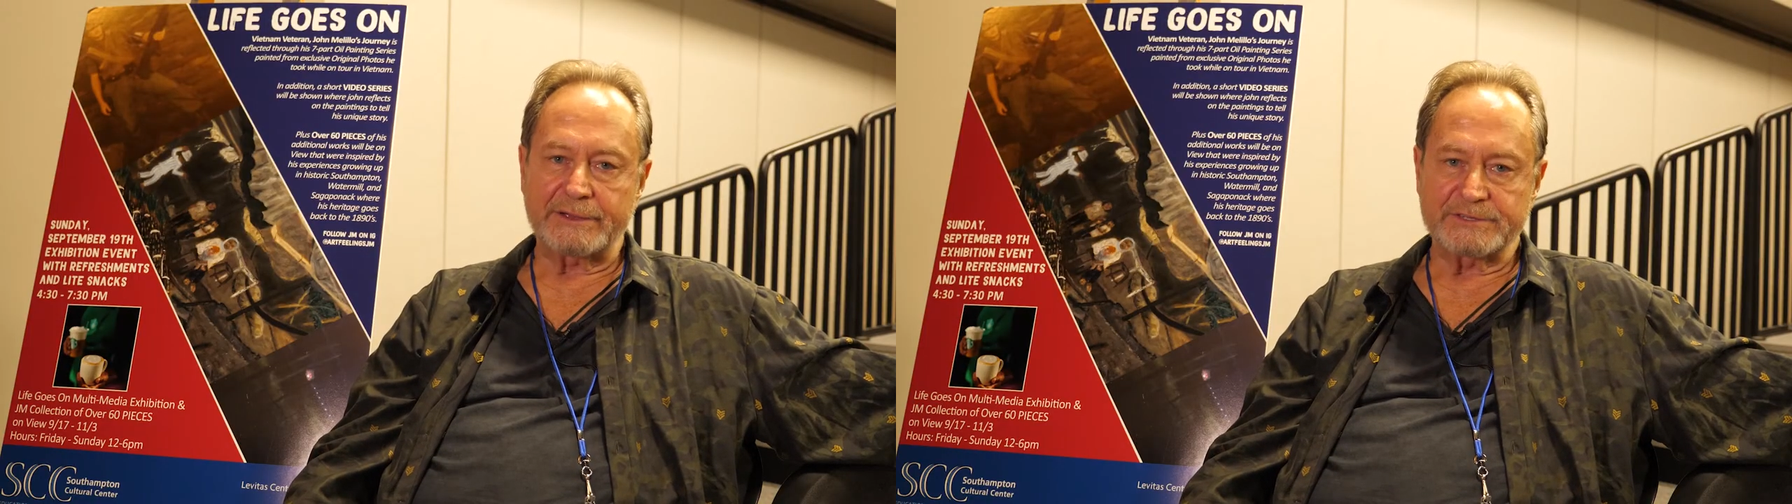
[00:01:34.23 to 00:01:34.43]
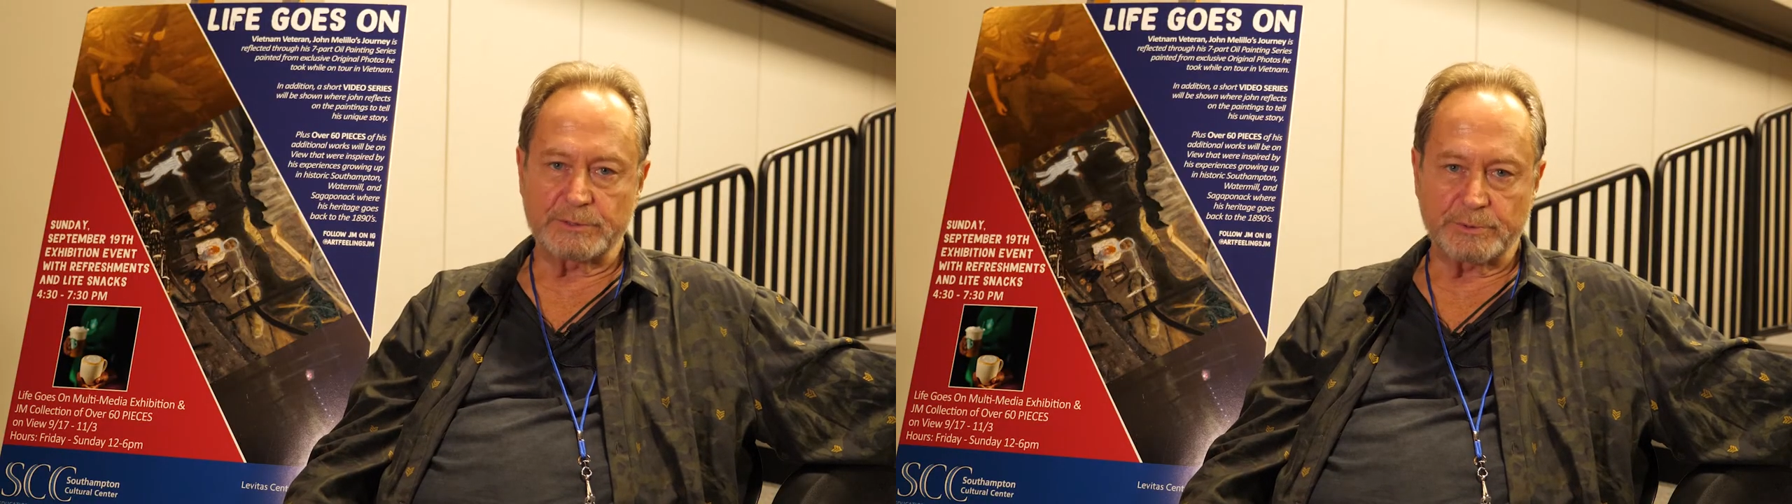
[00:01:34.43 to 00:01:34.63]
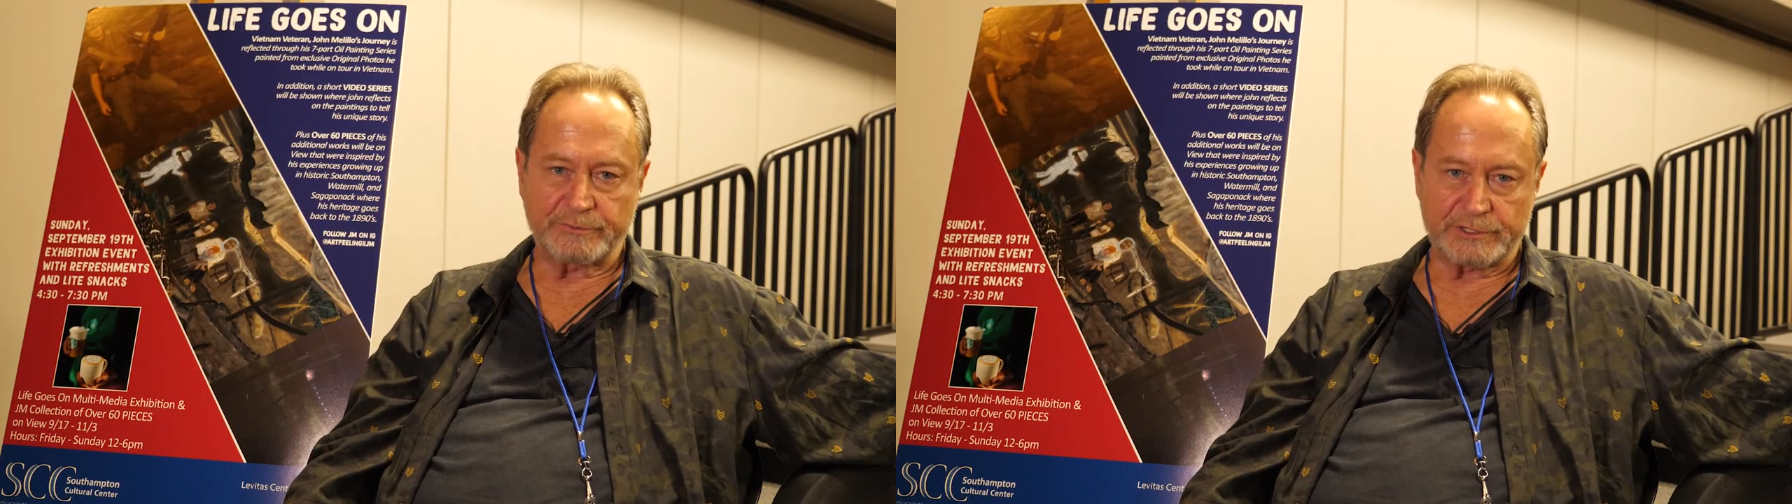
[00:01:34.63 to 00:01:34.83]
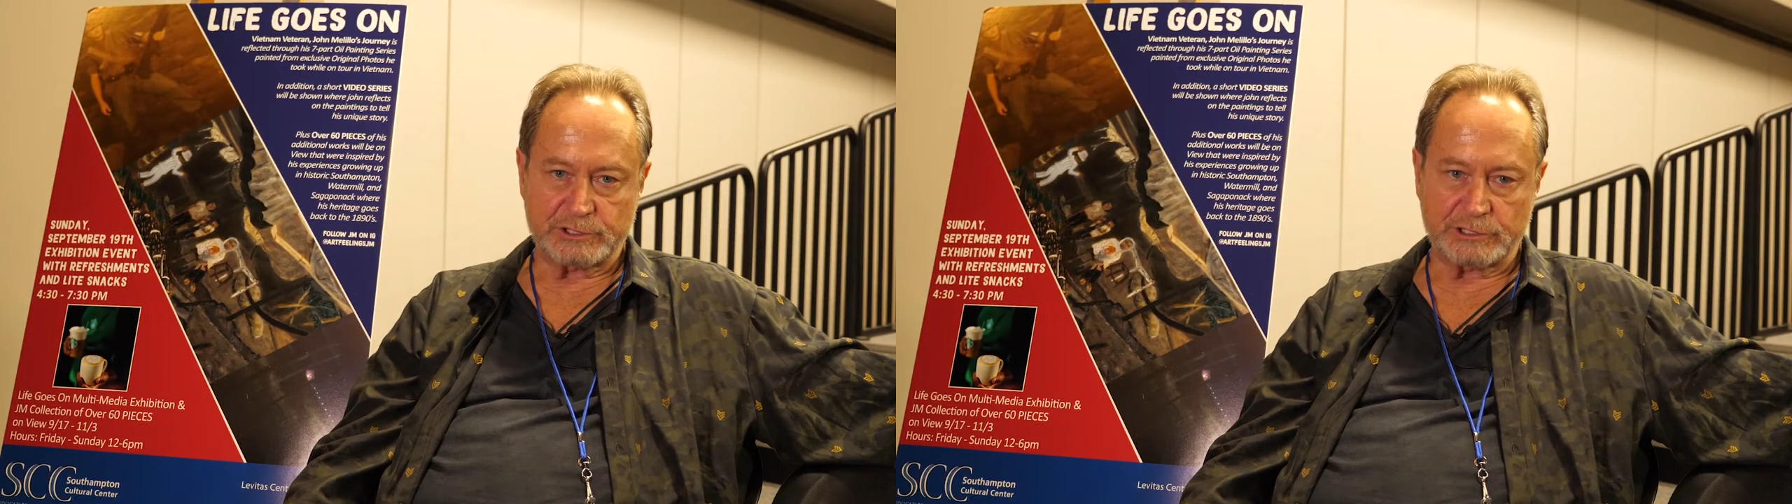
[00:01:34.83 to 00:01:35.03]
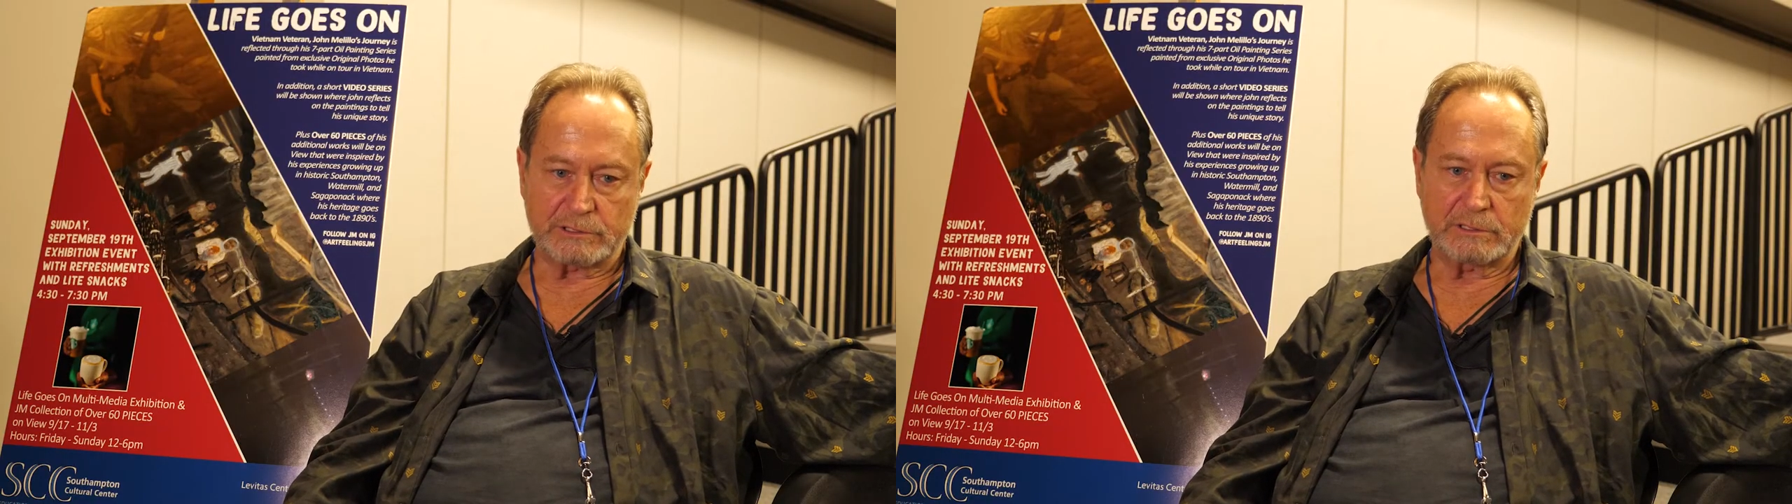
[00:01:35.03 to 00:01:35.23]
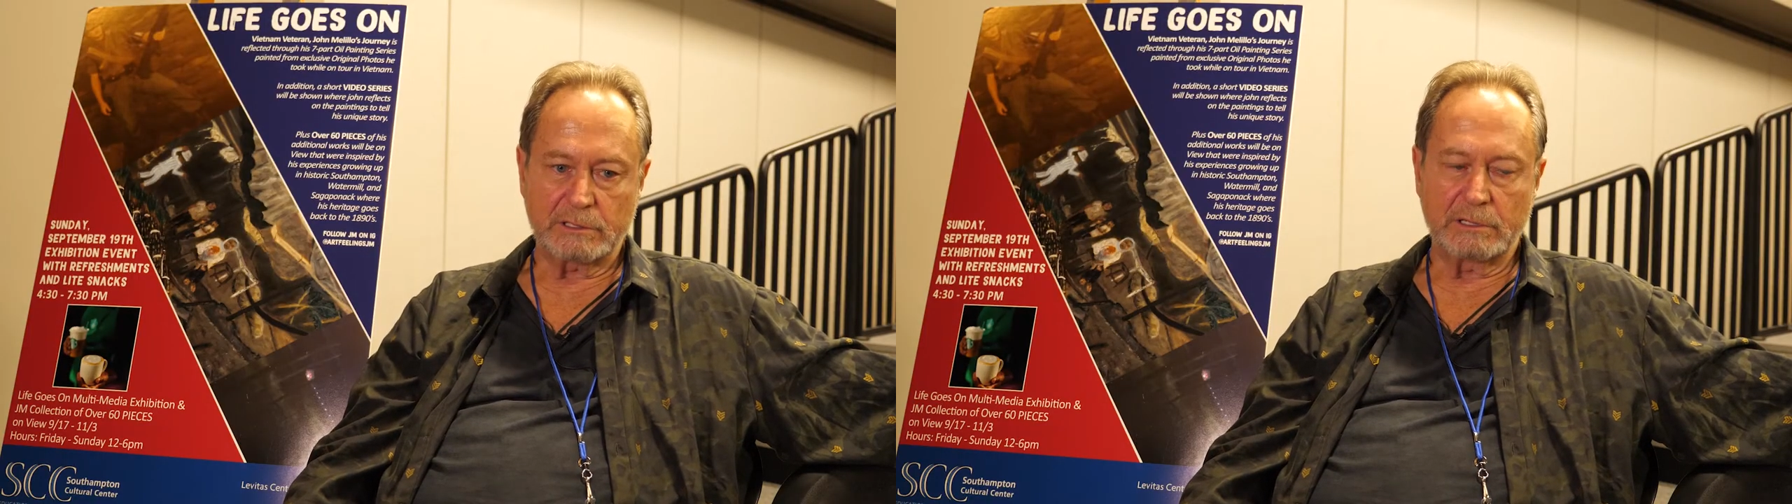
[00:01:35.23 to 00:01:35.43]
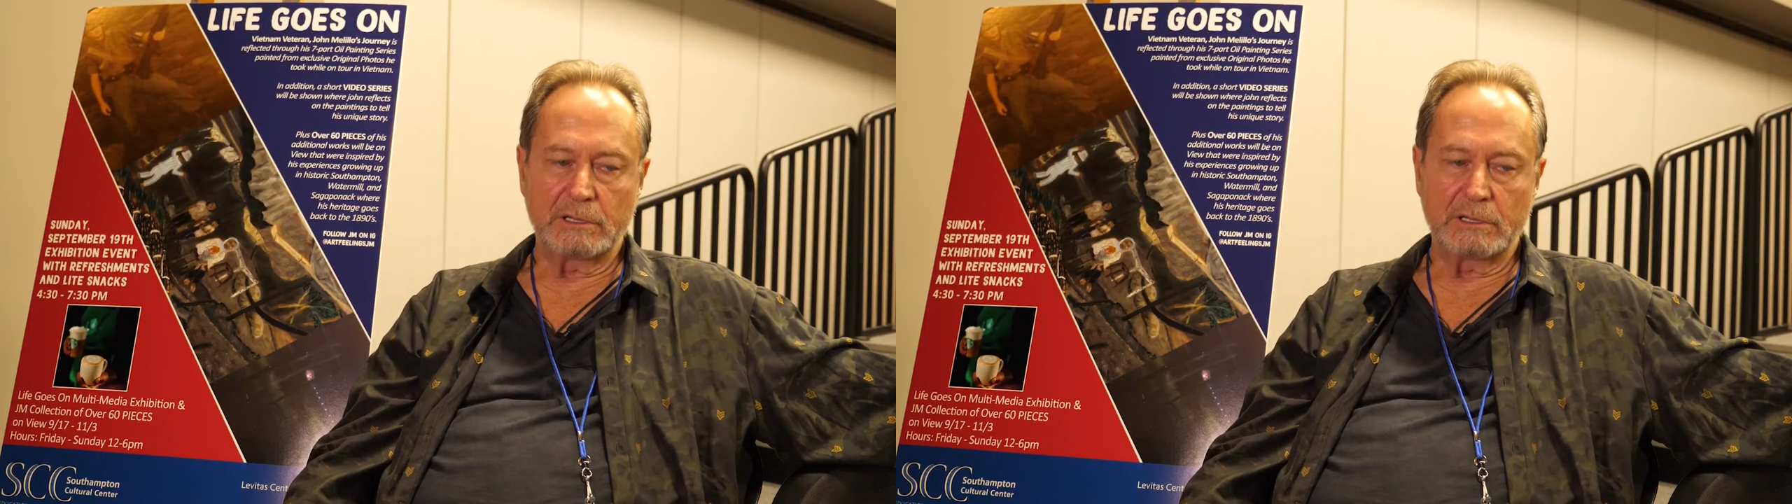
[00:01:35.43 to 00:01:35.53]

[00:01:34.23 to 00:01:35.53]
of supervision,